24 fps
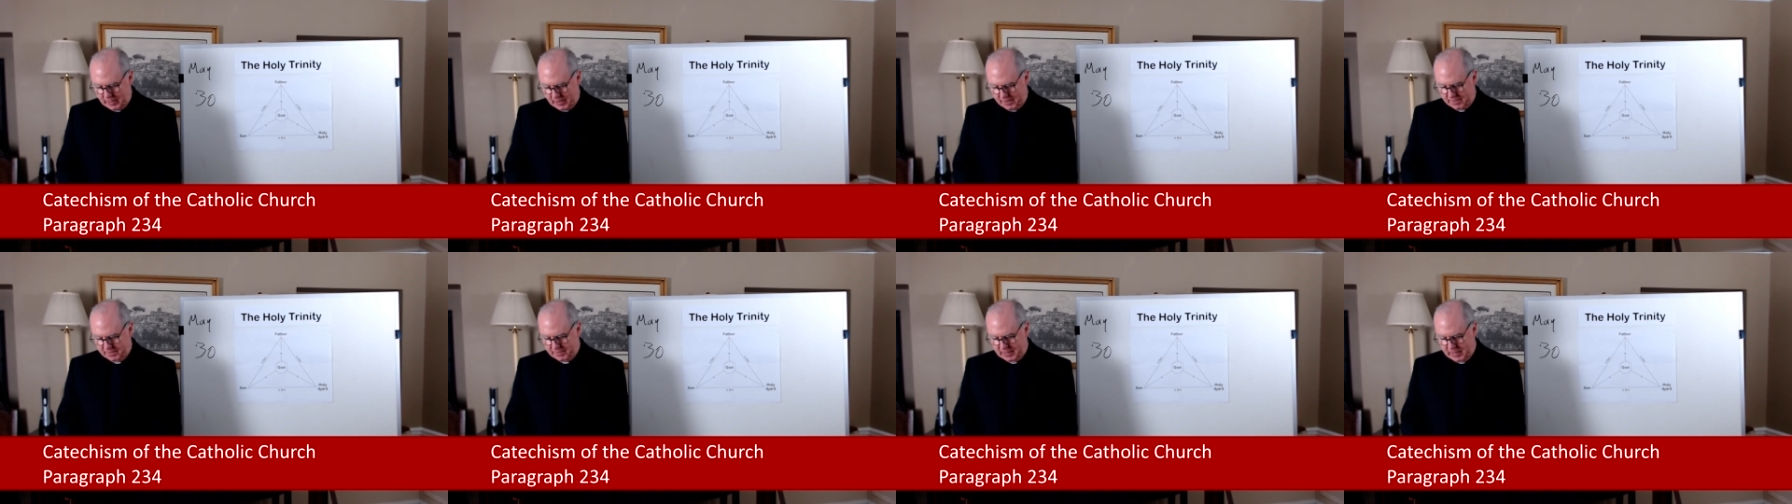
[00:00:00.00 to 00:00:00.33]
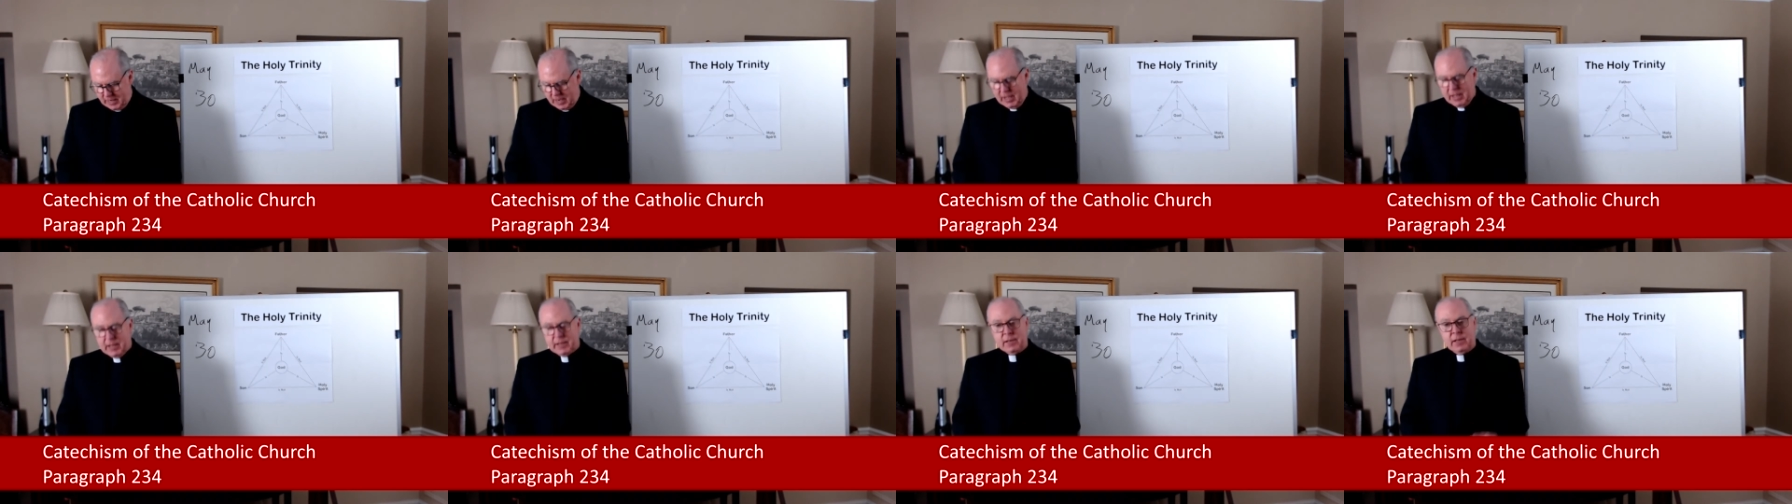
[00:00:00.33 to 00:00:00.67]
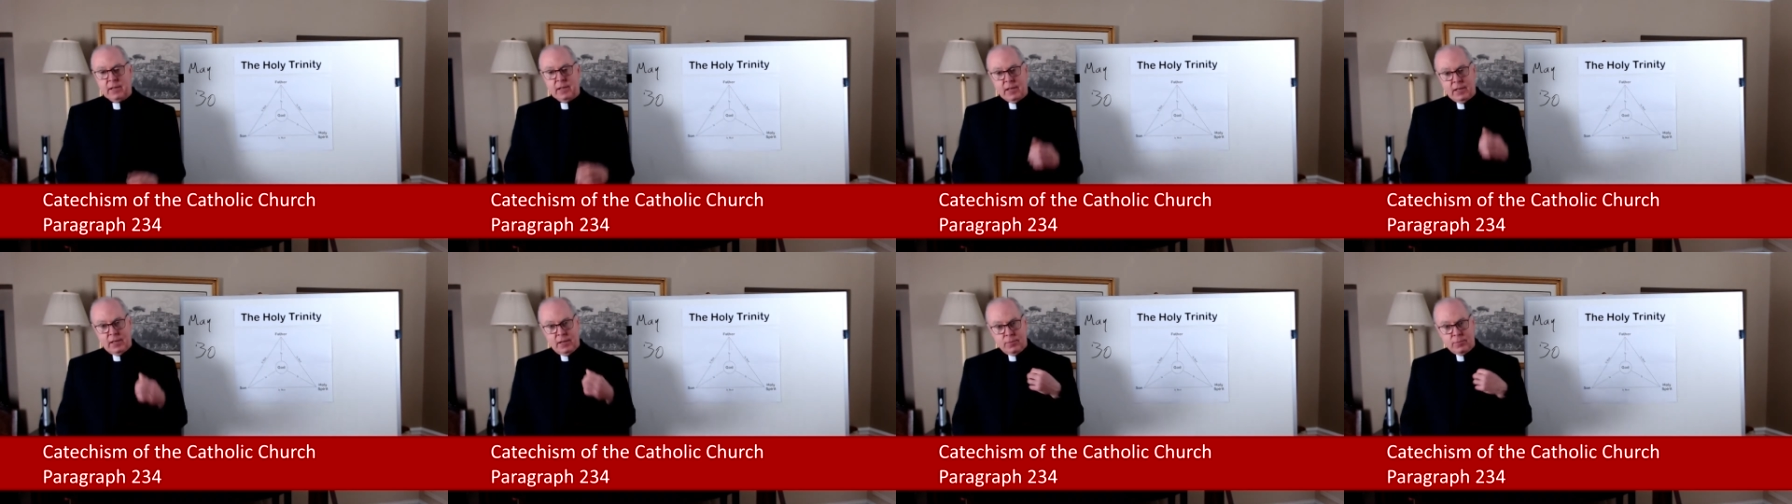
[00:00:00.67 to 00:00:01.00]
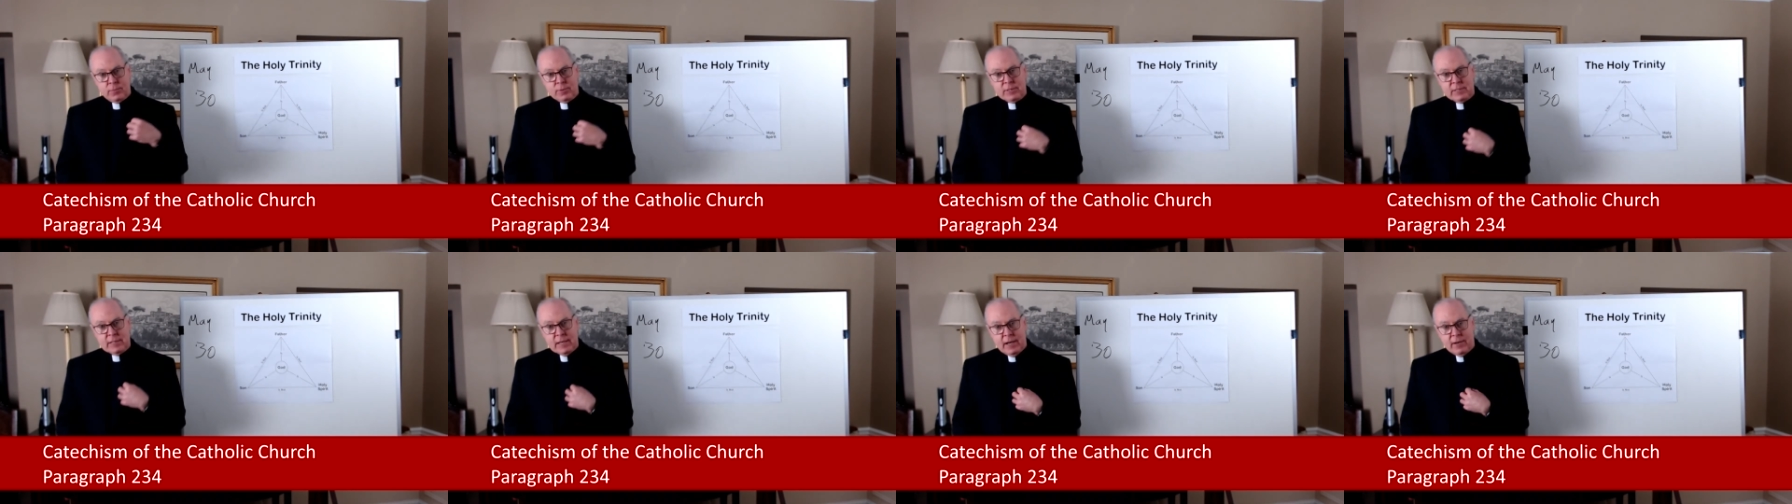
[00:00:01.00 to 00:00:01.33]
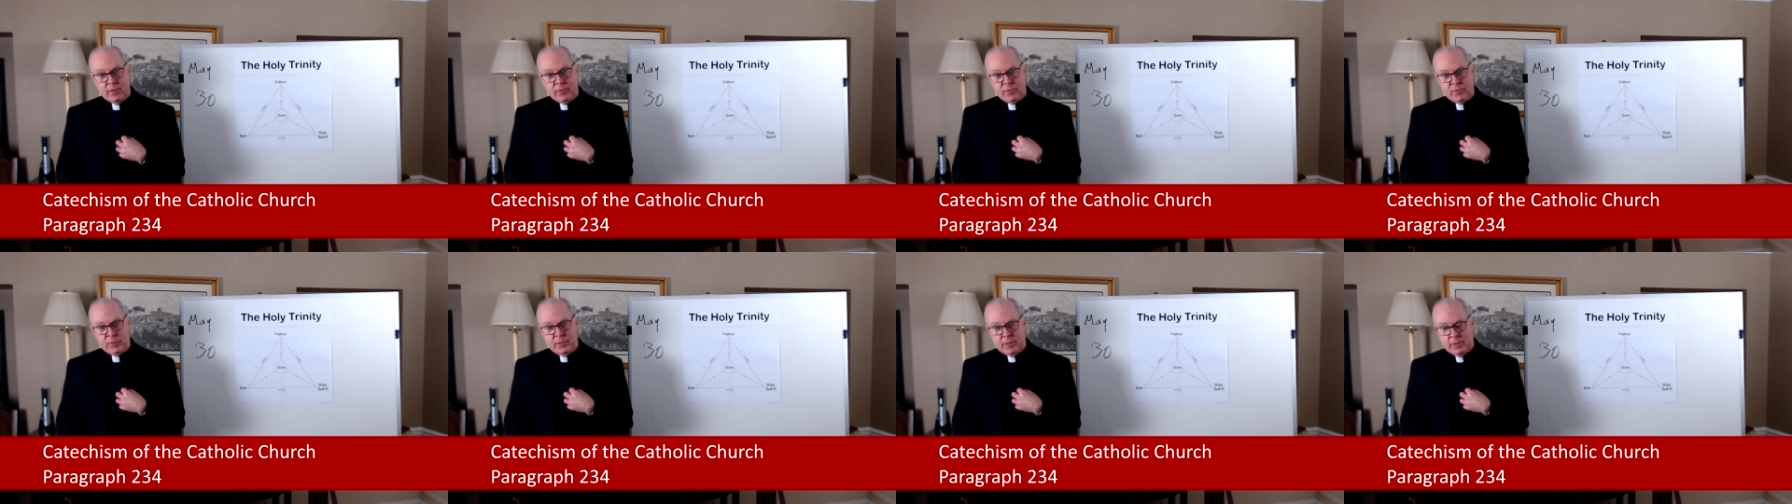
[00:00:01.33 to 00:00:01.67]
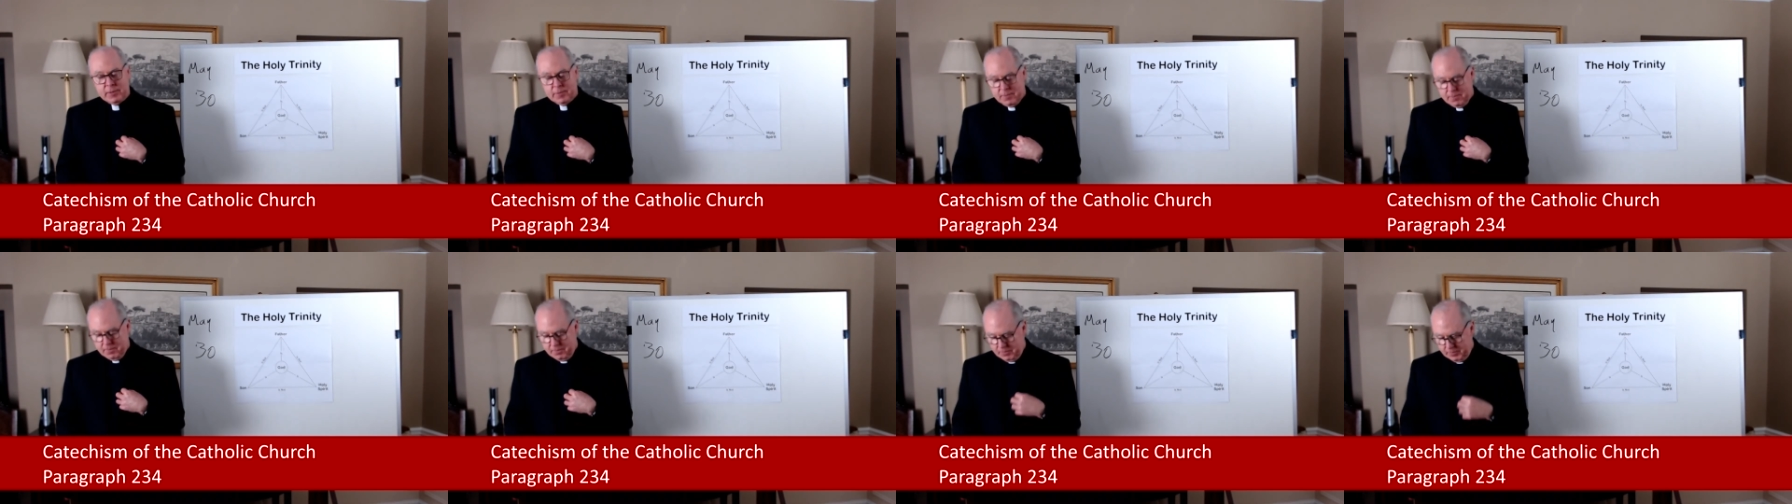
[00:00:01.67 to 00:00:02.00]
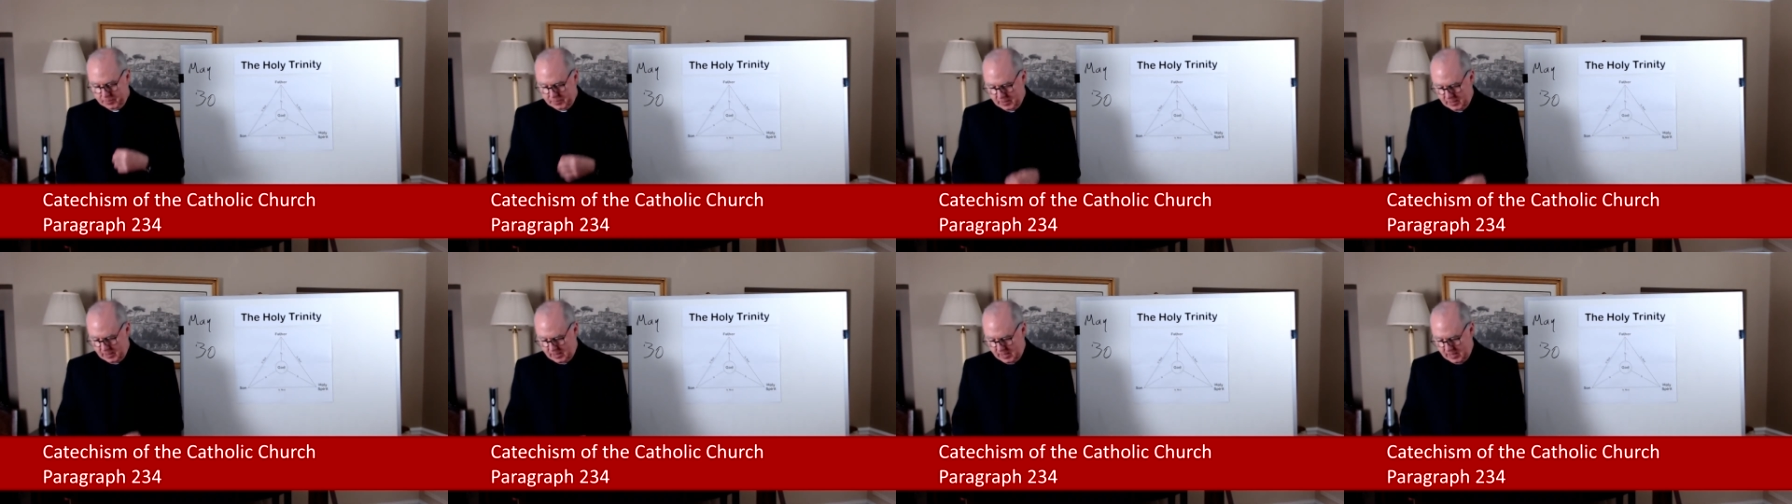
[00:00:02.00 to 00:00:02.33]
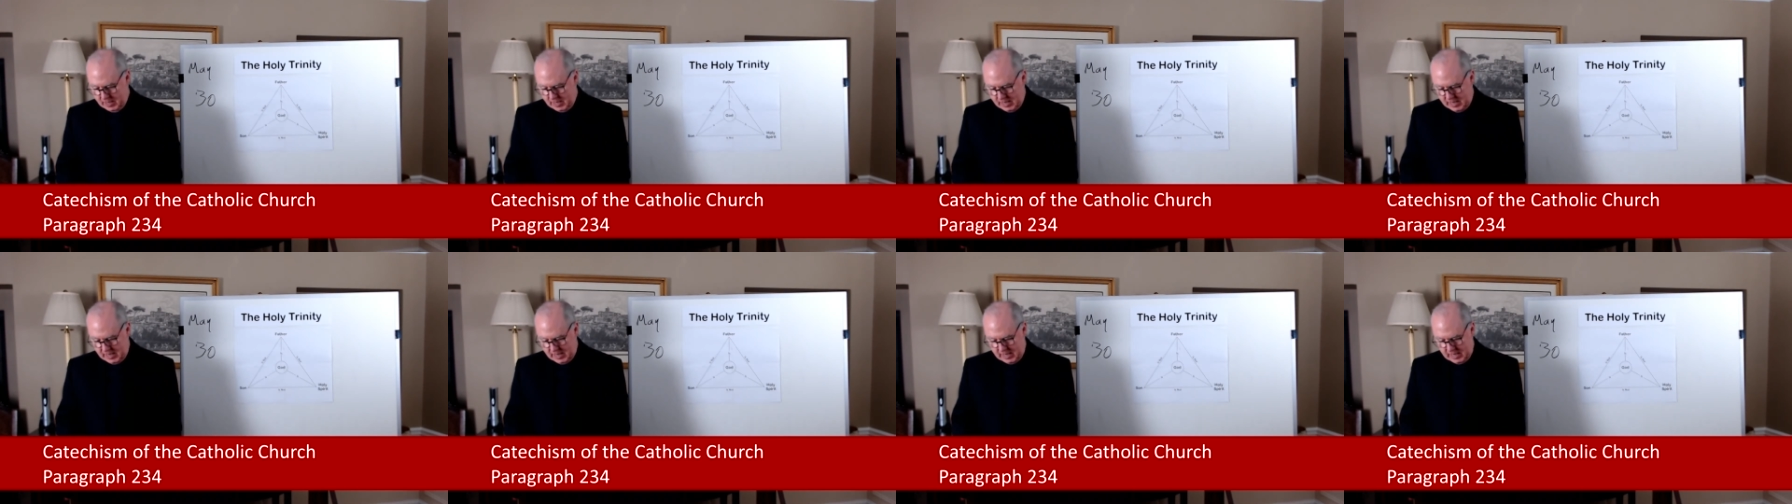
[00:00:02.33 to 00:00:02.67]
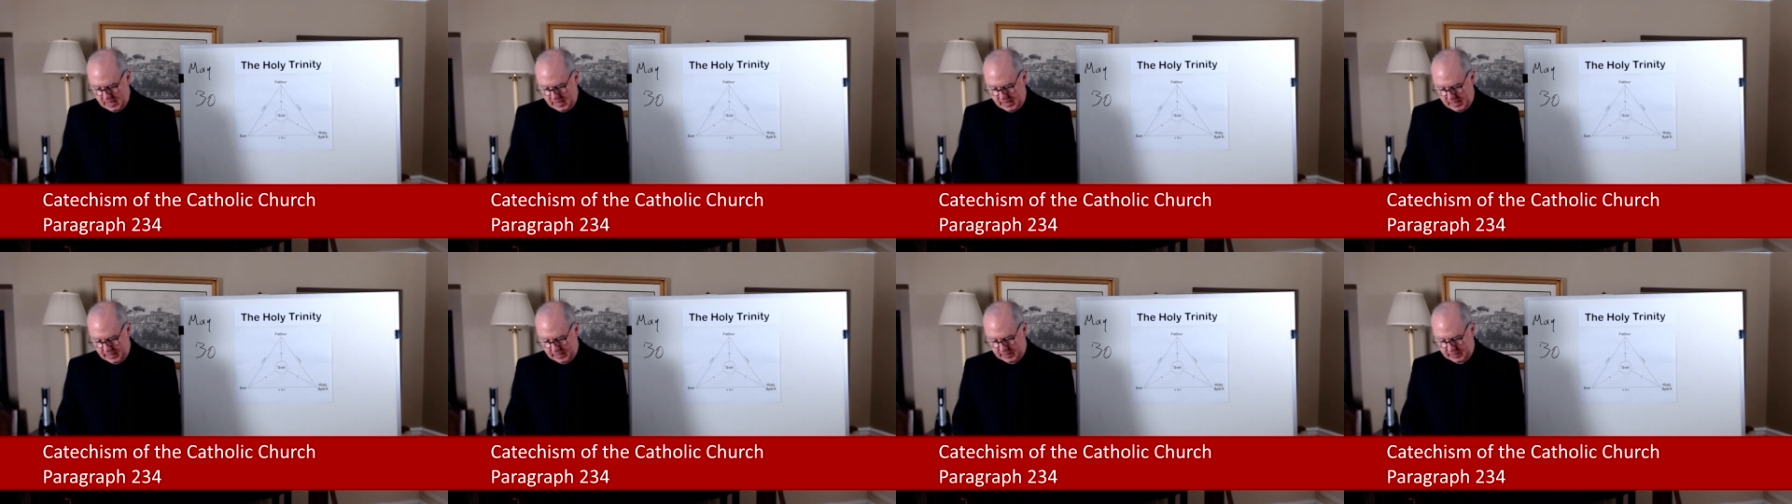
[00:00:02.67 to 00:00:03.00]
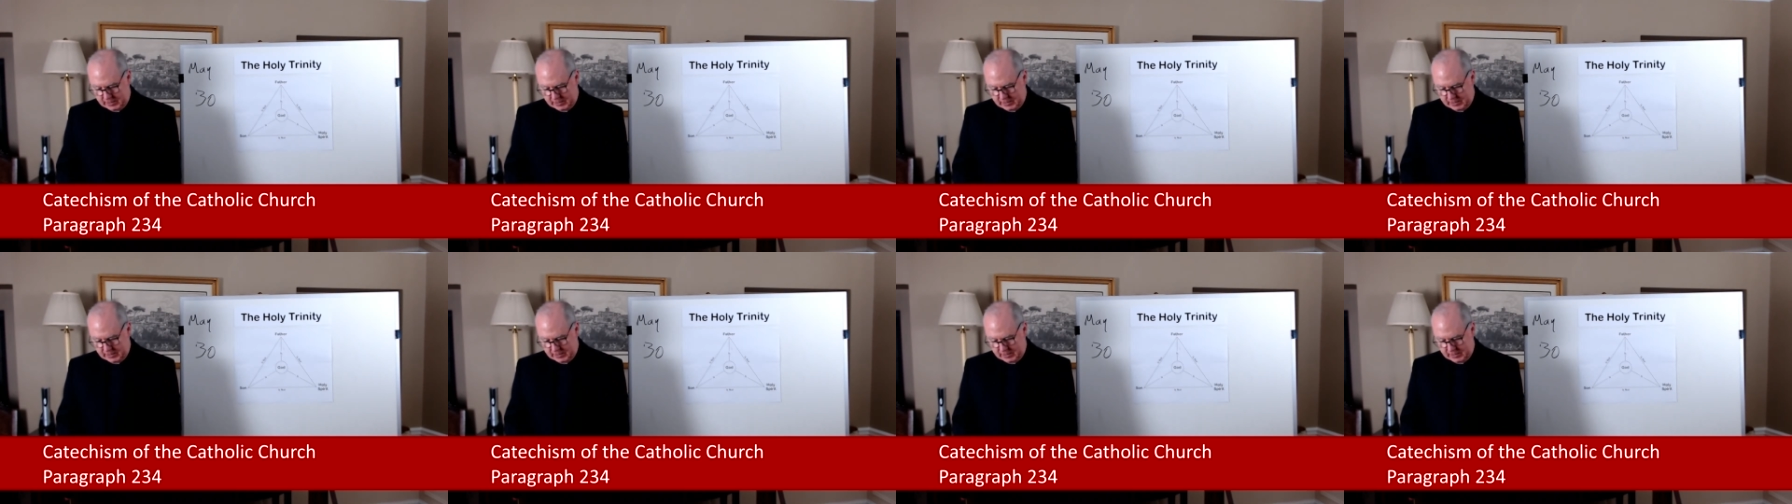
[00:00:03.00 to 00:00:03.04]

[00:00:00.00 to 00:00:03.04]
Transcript: of God in himself. It